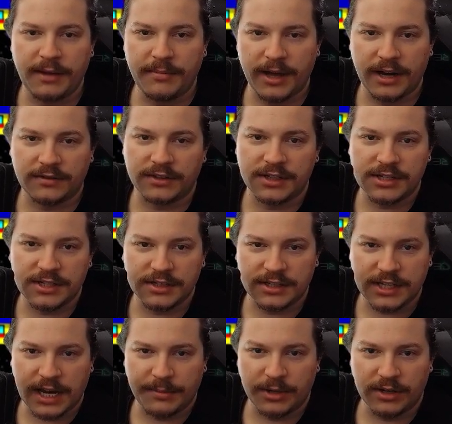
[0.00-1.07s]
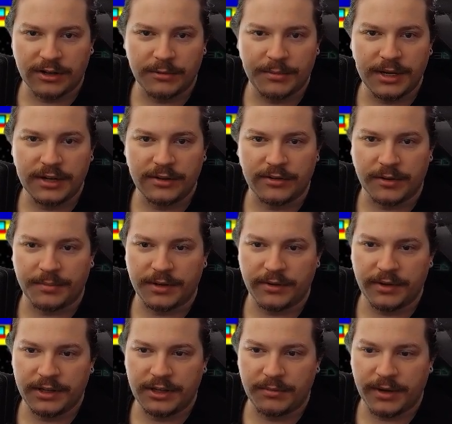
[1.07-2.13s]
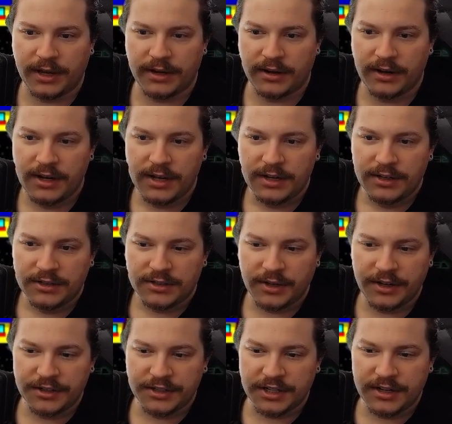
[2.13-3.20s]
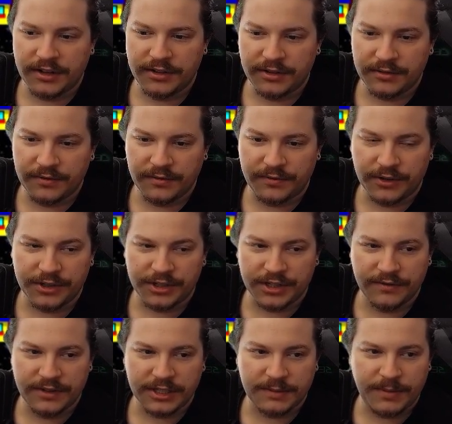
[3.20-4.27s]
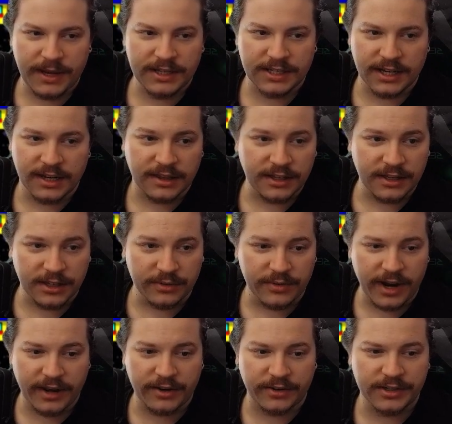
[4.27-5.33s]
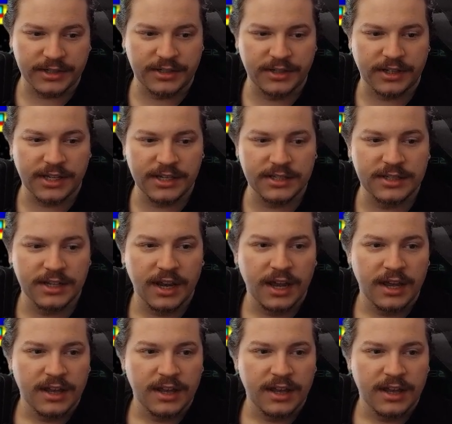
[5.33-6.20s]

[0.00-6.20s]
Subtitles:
Metaverse Cyber Urban Crypto Incubator. So here's another version of the space, and I think you're right, Chris Cookies.